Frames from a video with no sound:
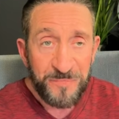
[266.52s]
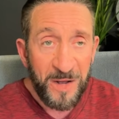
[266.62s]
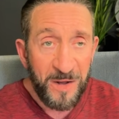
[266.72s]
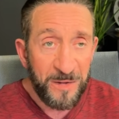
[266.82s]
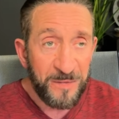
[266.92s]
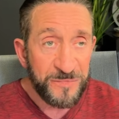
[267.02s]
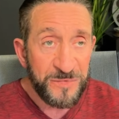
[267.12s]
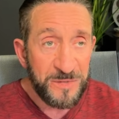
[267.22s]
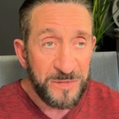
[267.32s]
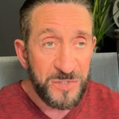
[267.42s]
Uh,
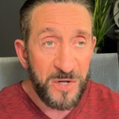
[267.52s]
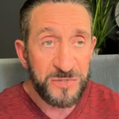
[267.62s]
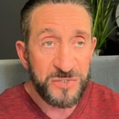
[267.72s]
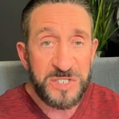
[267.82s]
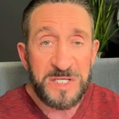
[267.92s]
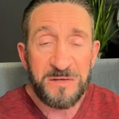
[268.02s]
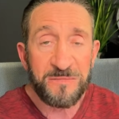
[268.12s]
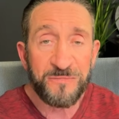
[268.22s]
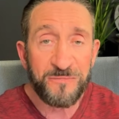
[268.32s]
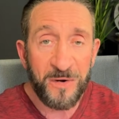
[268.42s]

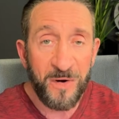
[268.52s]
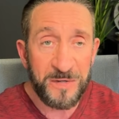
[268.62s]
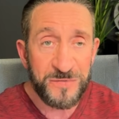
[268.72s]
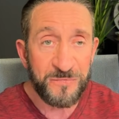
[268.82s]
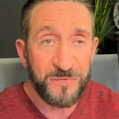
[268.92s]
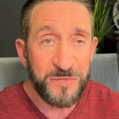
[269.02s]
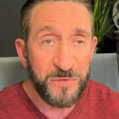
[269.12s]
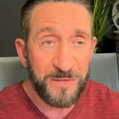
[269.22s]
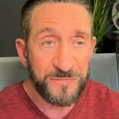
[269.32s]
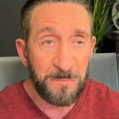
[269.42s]
achieve, regardless of who
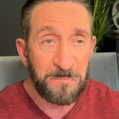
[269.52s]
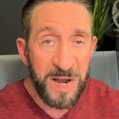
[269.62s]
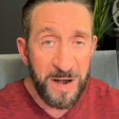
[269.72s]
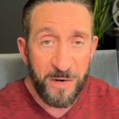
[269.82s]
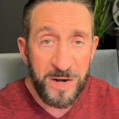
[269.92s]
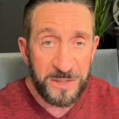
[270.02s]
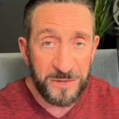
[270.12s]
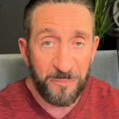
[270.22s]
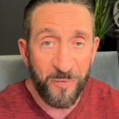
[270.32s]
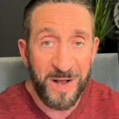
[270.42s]
you have to bury in
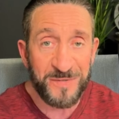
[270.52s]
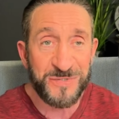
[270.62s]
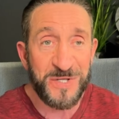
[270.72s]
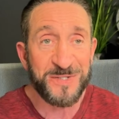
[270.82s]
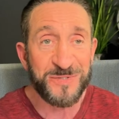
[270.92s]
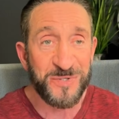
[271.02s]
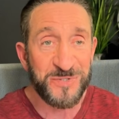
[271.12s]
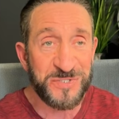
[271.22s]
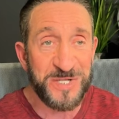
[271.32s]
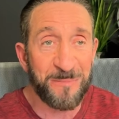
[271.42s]
the process or
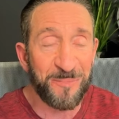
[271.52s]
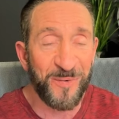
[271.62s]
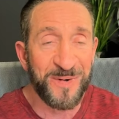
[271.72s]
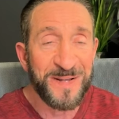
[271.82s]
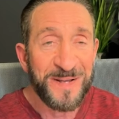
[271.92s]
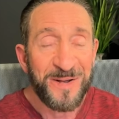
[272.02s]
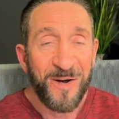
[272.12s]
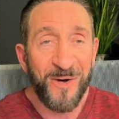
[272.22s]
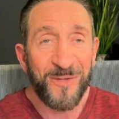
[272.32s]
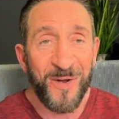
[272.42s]
step on.
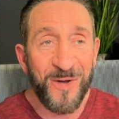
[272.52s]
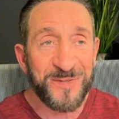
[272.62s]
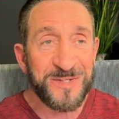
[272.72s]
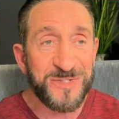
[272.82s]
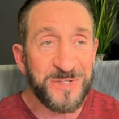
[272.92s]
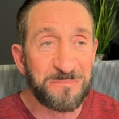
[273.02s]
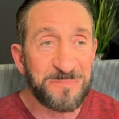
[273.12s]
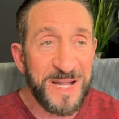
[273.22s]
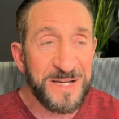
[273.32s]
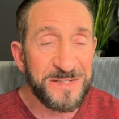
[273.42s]
All, all these
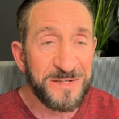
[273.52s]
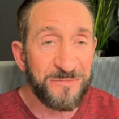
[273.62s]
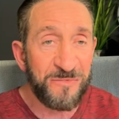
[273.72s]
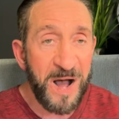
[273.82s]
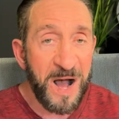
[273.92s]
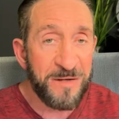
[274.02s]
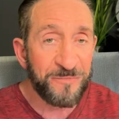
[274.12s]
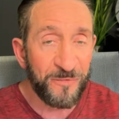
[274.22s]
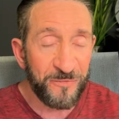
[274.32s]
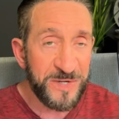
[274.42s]
competitive,
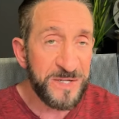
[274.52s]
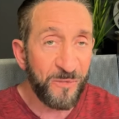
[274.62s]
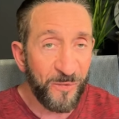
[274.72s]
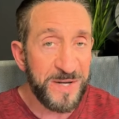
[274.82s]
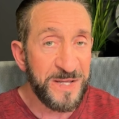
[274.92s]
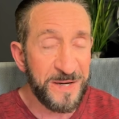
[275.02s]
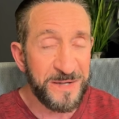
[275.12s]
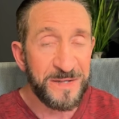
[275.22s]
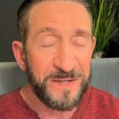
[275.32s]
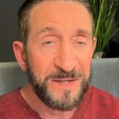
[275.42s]
rivalry
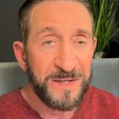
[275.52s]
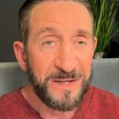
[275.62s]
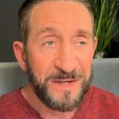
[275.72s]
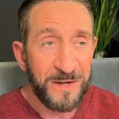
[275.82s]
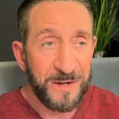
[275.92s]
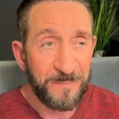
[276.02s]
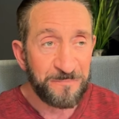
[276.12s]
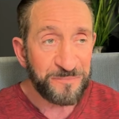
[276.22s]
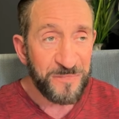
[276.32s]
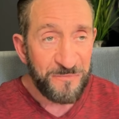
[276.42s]
oriented
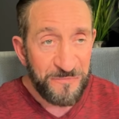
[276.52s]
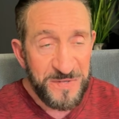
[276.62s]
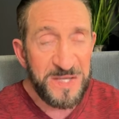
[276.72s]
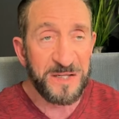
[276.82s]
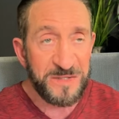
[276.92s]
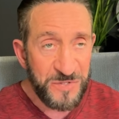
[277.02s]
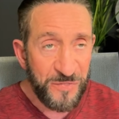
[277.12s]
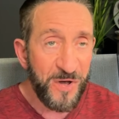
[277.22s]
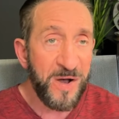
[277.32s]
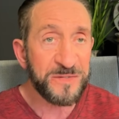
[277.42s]
um, feelings and
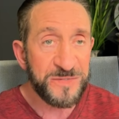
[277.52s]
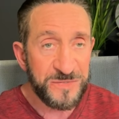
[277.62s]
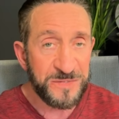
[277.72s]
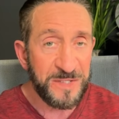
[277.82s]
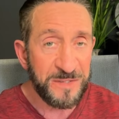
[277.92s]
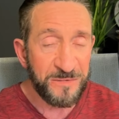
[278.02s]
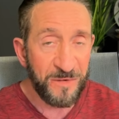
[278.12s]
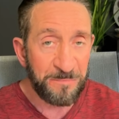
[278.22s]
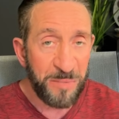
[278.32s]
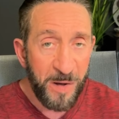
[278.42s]
thoughts that
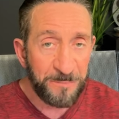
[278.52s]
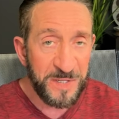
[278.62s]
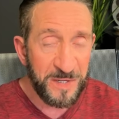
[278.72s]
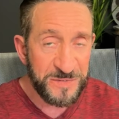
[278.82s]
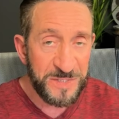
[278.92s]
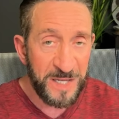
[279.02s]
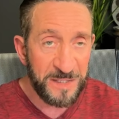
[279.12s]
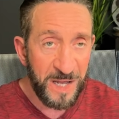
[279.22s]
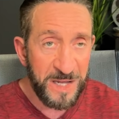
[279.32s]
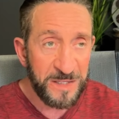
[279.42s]
are pumped at us day
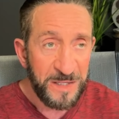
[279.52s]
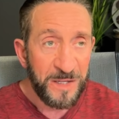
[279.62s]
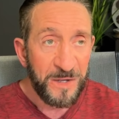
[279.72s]
and night.